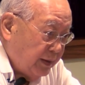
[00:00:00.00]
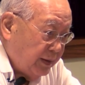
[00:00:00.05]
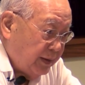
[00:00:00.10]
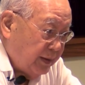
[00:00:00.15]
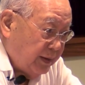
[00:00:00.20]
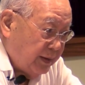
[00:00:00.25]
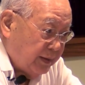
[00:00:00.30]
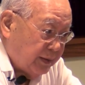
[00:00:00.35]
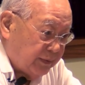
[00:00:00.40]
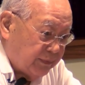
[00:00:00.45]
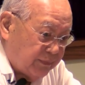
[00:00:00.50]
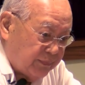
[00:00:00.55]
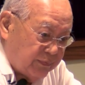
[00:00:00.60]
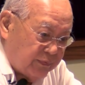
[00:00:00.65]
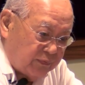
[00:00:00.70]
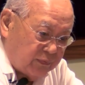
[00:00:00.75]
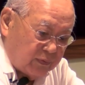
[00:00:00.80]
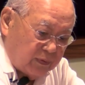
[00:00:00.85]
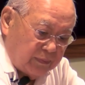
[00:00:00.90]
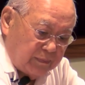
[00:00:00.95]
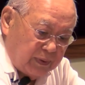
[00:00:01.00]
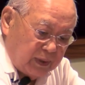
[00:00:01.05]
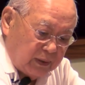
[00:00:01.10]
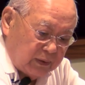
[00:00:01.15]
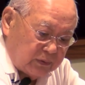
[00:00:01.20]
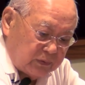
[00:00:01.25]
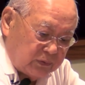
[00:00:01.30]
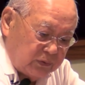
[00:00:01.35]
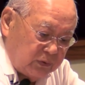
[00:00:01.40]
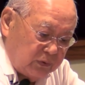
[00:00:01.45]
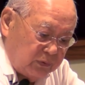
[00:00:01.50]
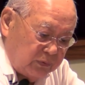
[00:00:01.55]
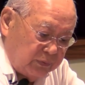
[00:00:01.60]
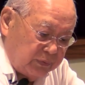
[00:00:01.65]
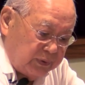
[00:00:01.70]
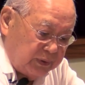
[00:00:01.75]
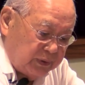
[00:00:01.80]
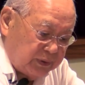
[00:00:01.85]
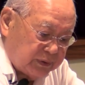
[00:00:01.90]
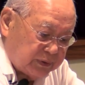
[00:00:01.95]
And for about two
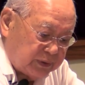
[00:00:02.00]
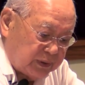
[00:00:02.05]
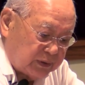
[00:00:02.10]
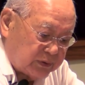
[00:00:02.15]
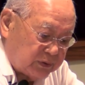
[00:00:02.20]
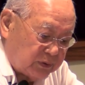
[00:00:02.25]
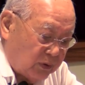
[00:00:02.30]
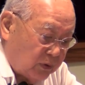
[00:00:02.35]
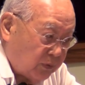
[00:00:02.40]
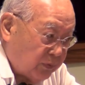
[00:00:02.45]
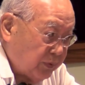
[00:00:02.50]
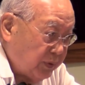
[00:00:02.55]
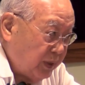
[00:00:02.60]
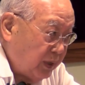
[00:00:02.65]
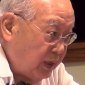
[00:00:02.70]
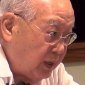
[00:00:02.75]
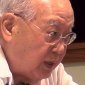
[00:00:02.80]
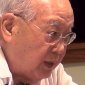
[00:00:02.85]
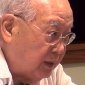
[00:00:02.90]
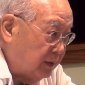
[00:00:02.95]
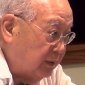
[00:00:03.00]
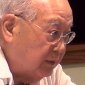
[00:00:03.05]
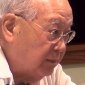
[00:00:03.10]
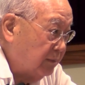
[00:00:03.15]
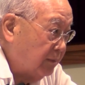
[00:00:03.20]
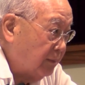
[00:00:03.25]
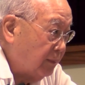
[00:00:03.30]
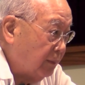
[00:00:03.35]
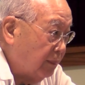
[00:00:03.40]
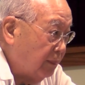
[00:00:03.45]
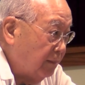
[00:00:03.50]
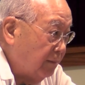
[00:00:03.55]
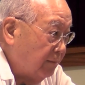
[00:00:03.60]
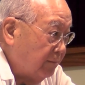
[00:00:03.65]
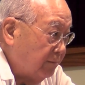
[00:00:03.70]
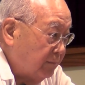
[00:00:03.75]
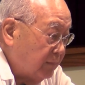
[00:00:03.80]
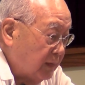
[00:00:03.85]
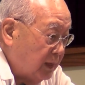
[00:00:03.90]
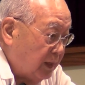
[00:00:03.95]
weeks, that's all we had.
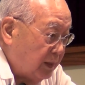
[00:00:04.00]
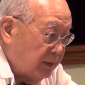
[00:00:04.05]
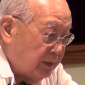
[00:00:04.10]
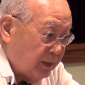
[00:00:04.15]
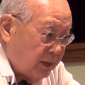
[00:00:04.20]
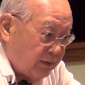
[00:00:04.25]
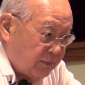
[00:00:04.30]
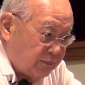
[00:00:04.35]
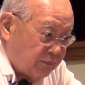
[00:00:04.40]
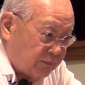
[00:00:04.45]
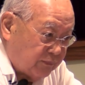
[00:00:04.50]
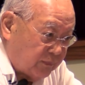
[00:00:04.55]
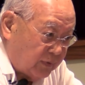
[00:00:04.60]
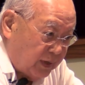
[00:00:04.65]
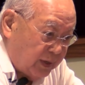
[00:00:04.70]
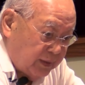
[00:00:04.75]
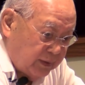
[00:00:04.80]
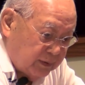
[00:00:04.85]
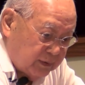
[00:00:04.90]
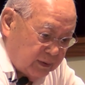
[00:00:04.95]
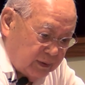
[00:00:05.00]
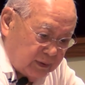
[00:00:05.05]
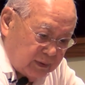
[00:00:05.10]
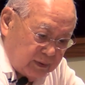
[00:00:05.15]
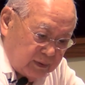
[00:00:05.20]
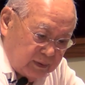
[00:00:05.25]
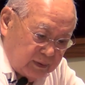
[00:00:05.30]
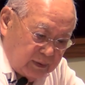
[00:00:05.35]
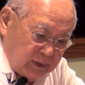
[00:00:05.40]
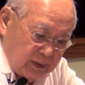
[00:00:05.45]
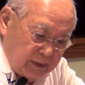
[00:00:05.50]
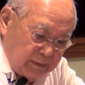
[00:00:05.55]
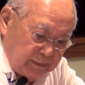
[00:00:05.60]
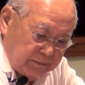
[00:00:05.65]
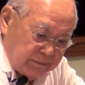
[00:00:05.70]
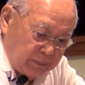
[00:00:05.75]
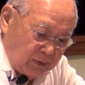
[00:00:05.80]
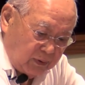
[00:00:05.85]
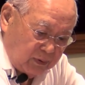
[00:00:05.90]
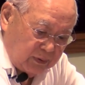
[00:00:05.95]
And they fried it, and they
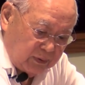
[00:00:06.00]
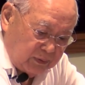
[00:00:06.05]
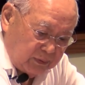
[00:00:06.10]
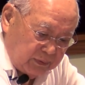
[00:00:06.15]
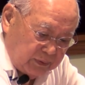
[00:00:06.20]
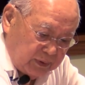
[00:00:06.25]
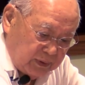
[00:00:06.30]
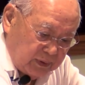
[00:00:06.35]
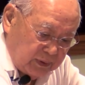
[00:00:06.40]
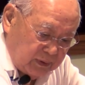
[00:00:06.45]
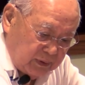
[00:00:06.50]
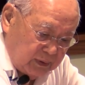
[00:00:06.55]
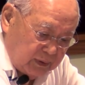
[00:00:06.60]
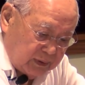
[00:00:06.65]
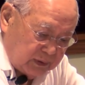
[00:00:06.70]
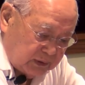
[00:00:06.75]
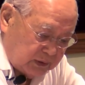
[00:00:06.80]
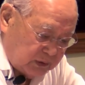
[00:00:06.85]
boiled it, and they